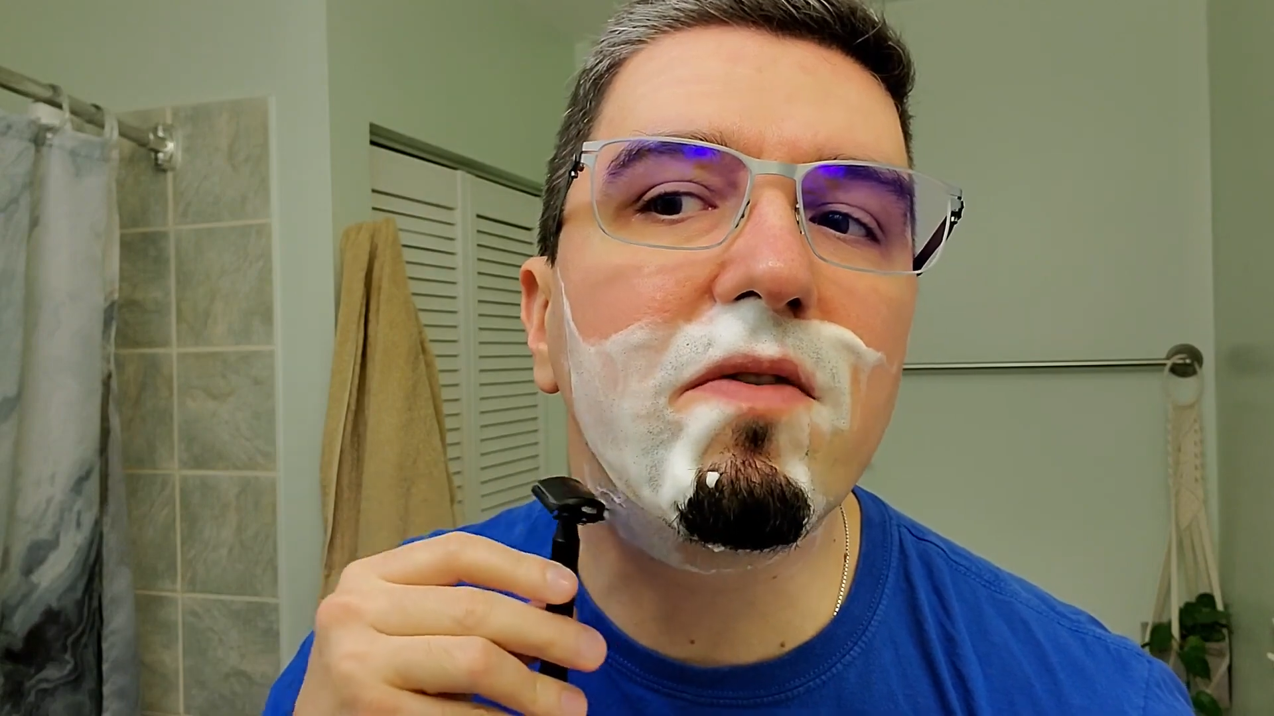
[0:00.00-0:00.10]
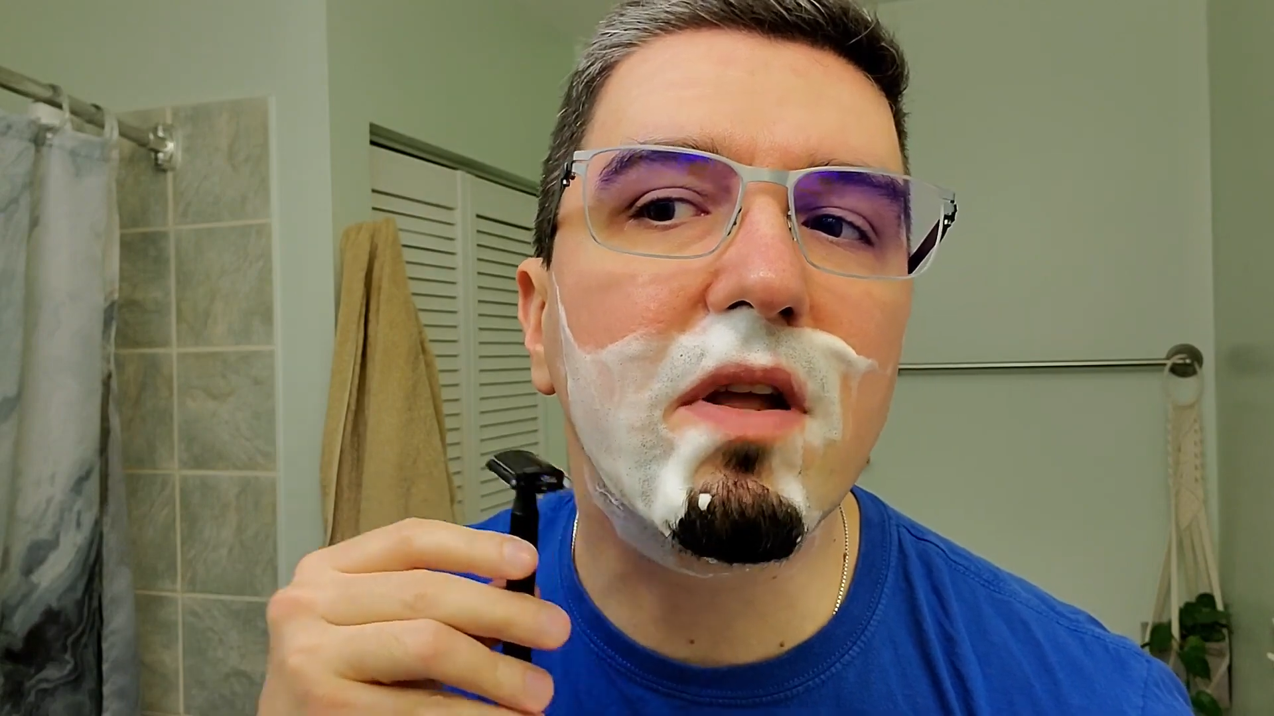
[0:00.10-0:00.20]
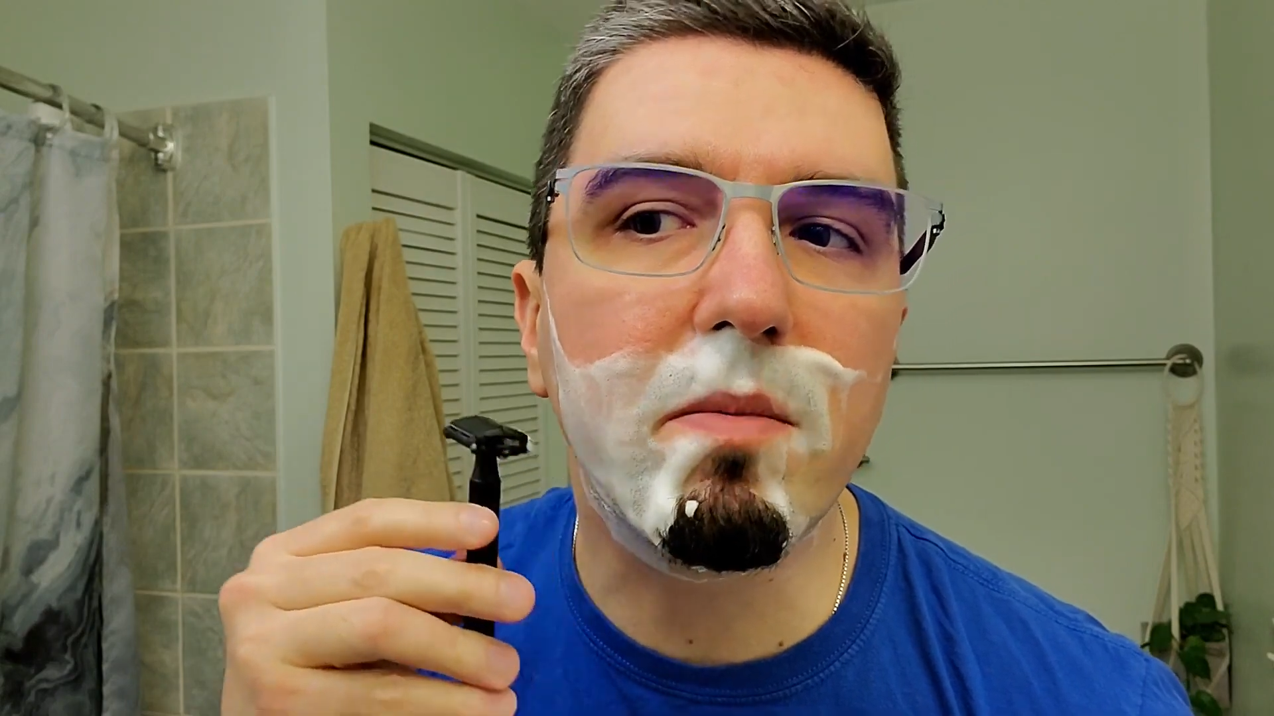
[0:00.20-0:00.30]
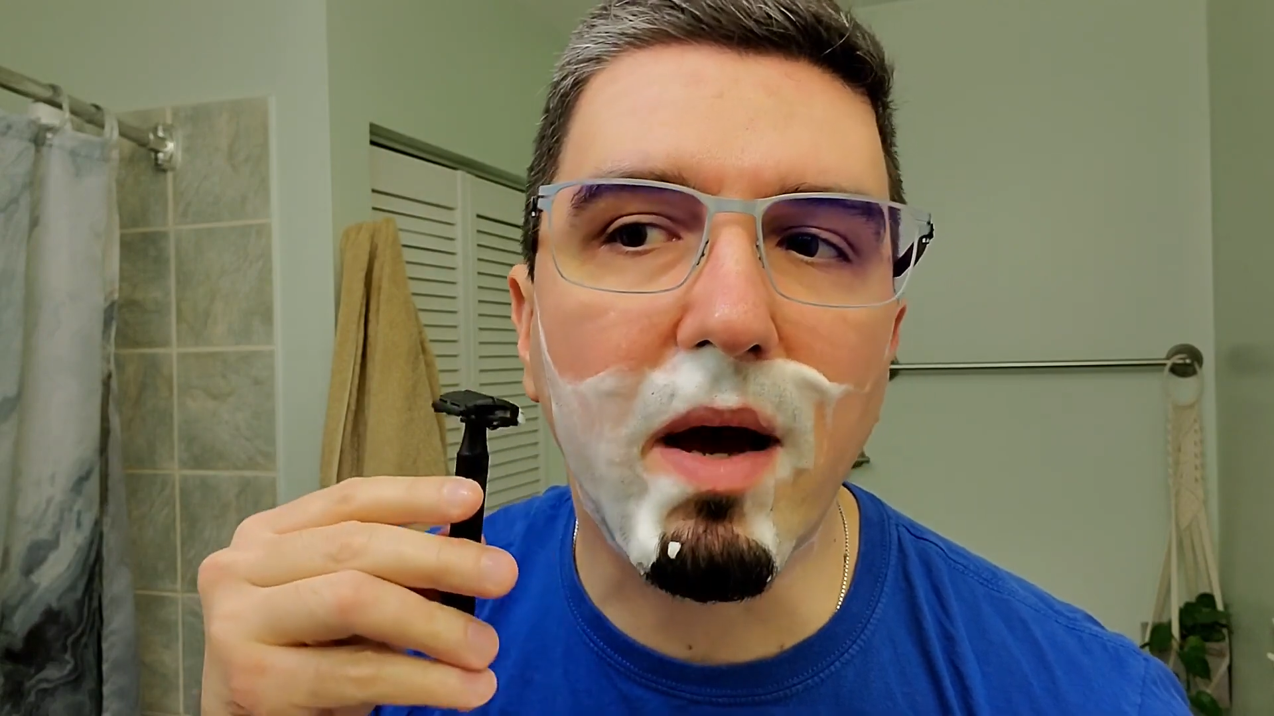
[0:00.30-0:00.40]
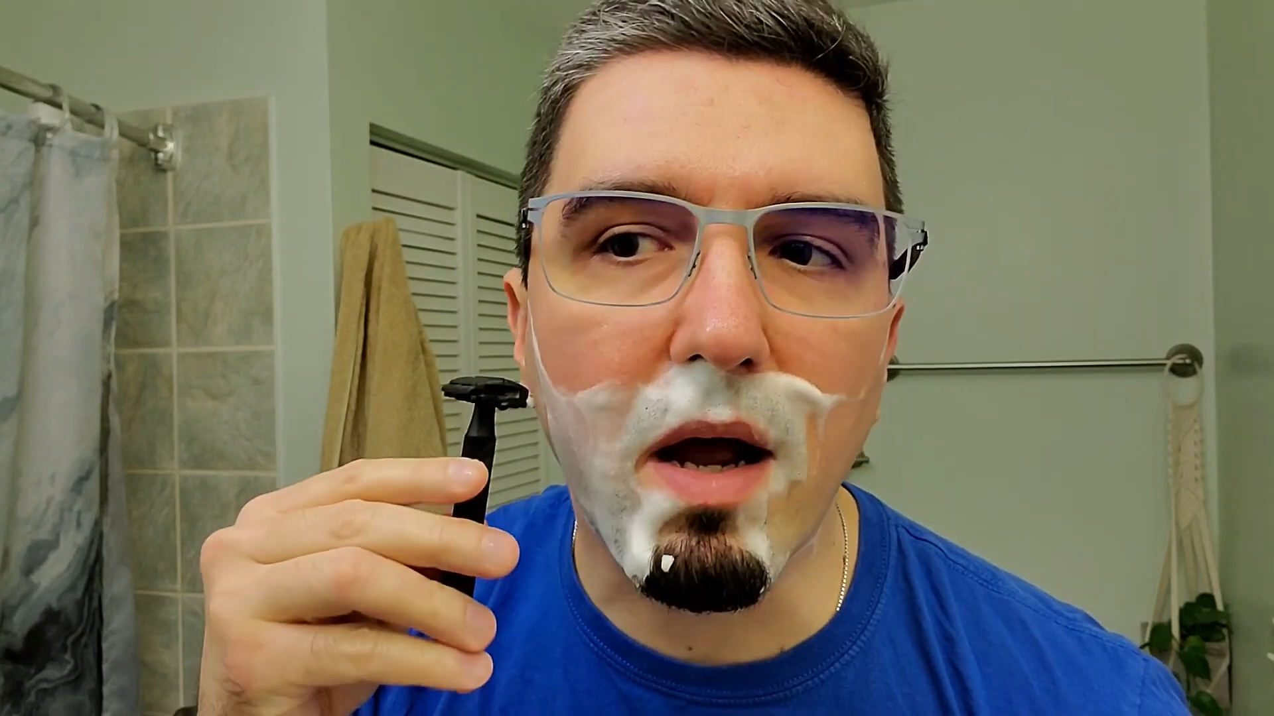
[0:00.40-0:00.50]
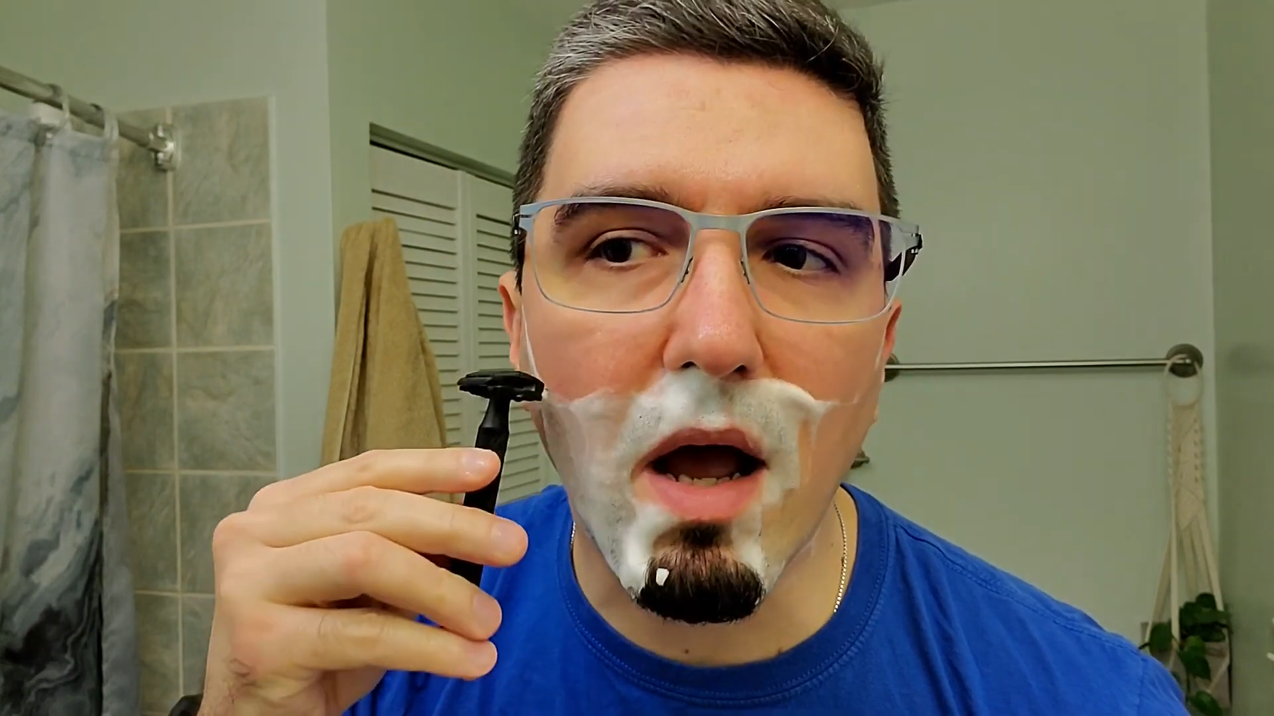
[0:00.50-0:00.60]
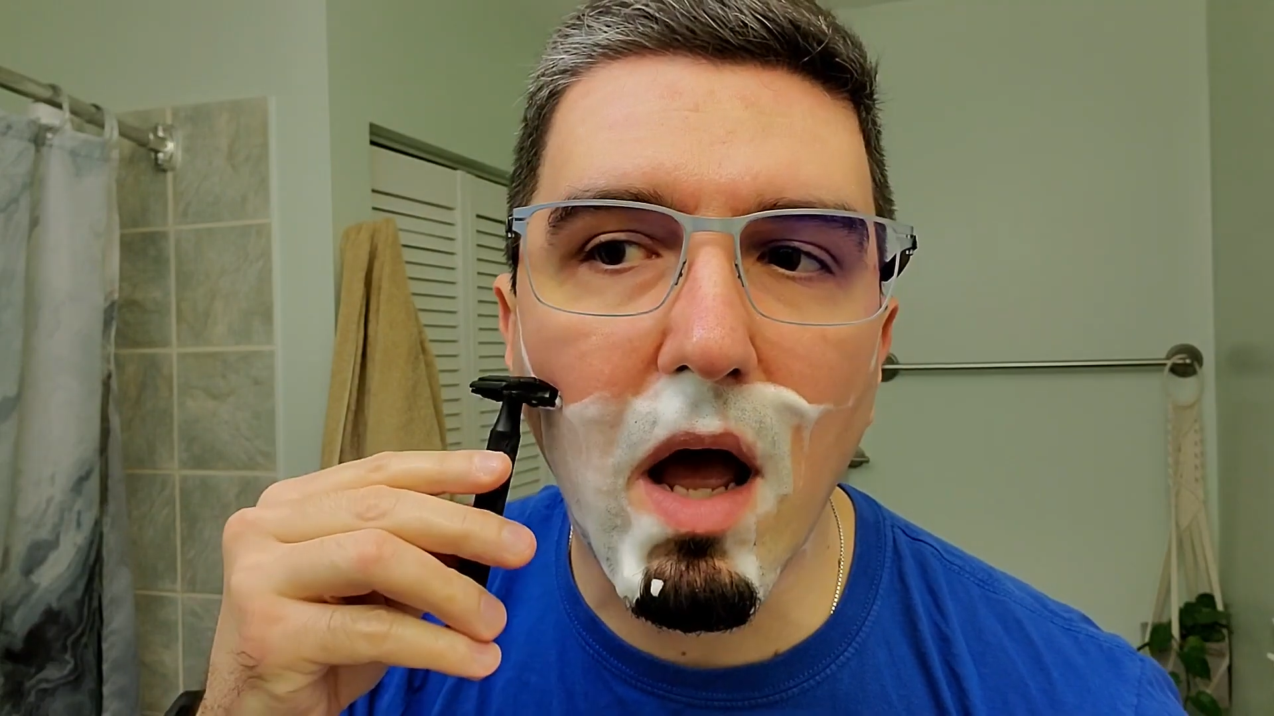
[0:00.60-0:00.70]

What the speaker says: feedback.